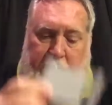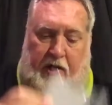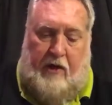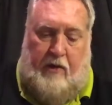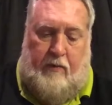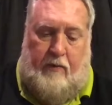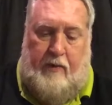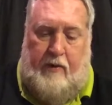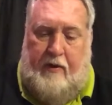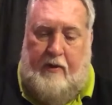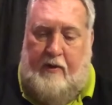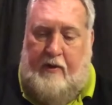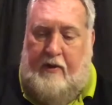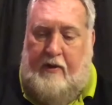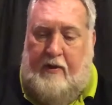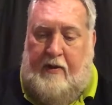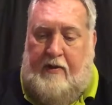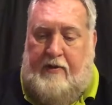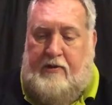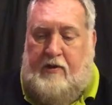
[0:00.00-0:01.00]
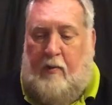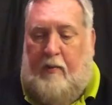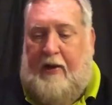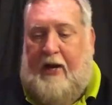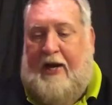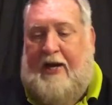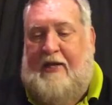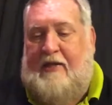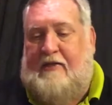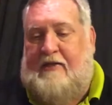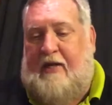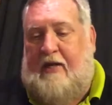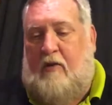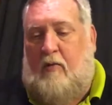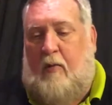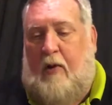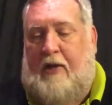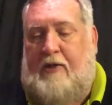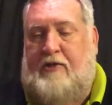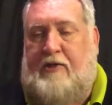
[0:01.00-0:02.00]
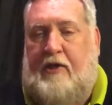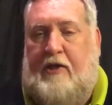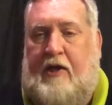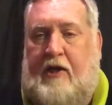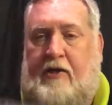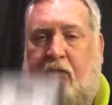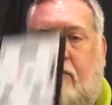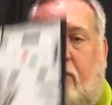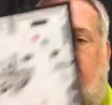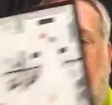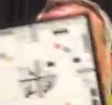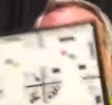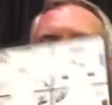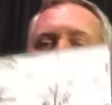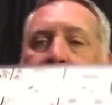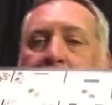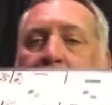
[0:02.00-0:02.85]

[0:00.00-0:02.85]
no. So when I ask that question, can you see